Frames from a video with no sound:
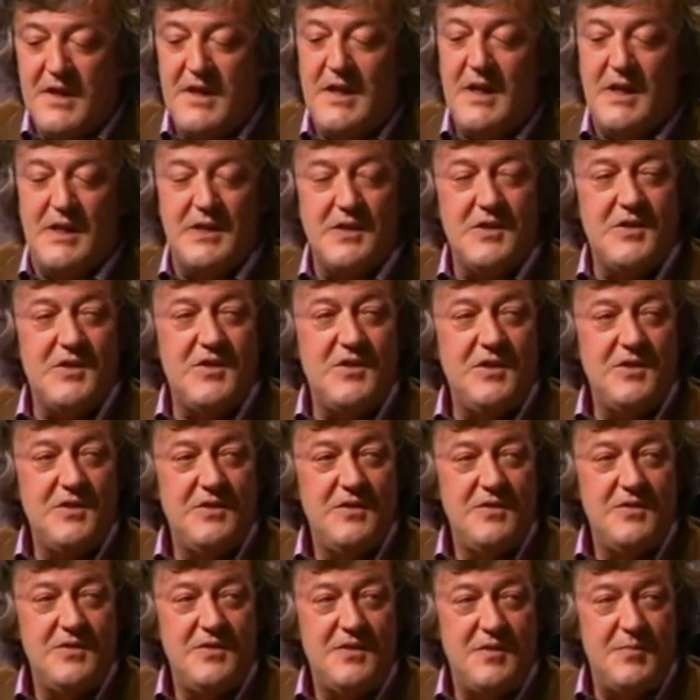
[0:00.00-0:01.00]
guts
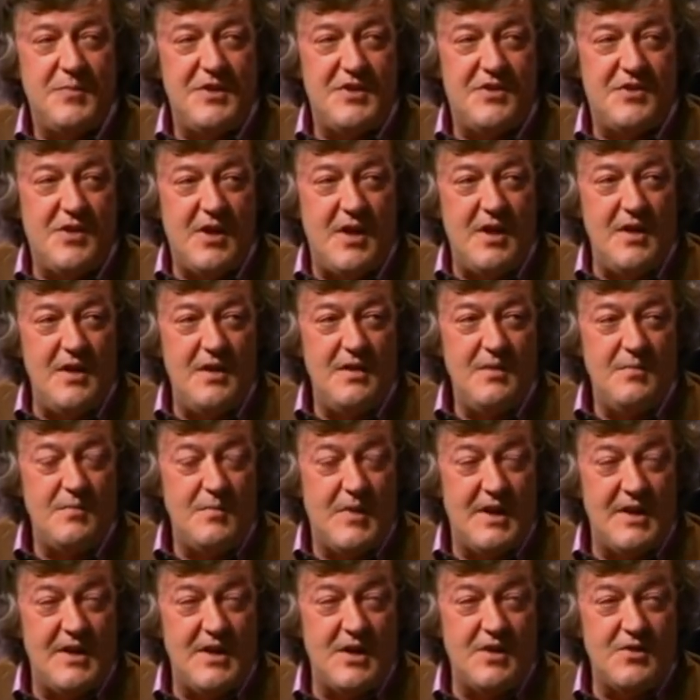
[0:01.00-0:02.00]
to betray
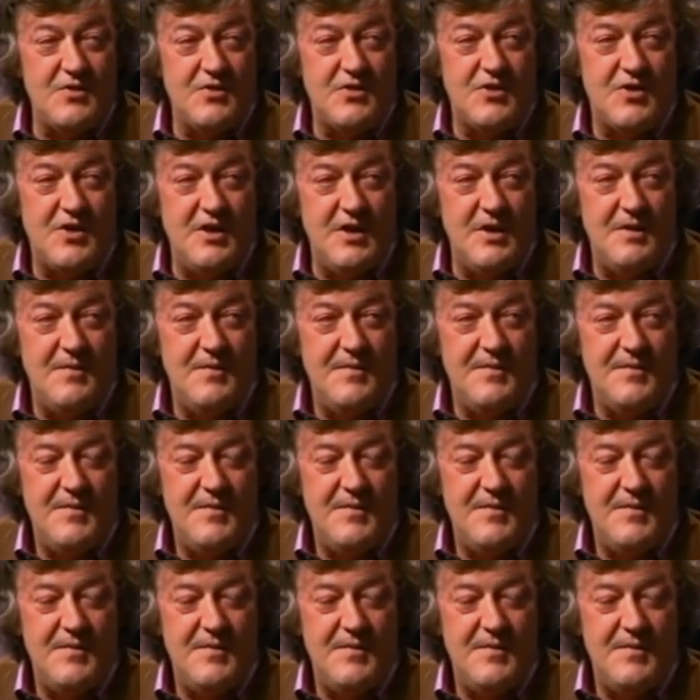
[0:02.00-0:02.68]
my country.